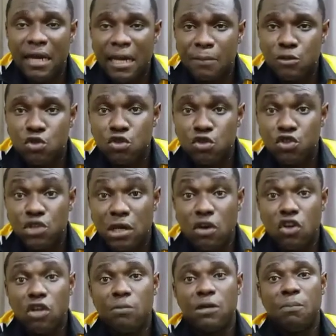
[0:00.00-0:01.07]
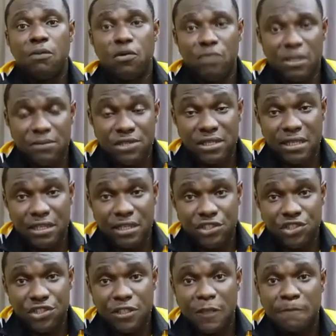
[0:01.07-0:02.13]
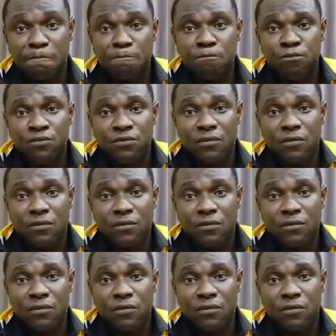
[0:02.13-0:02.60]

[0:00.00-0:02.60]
socioeconomic problems in Nigeria.